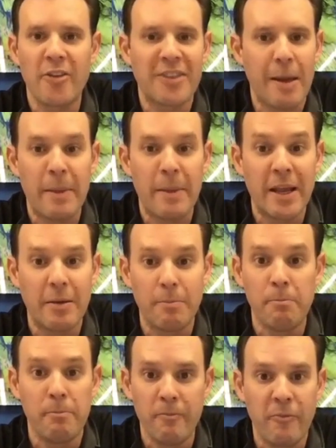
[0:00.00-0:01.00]
that many
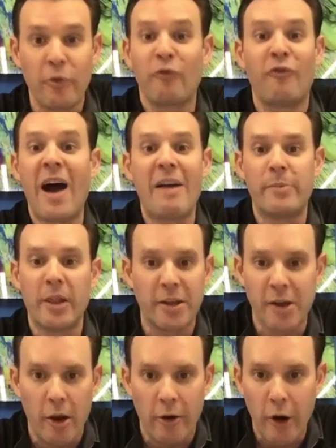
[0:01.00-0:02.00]
$5 million
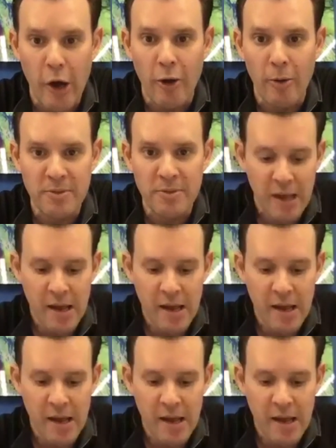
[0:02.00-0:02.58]
homes,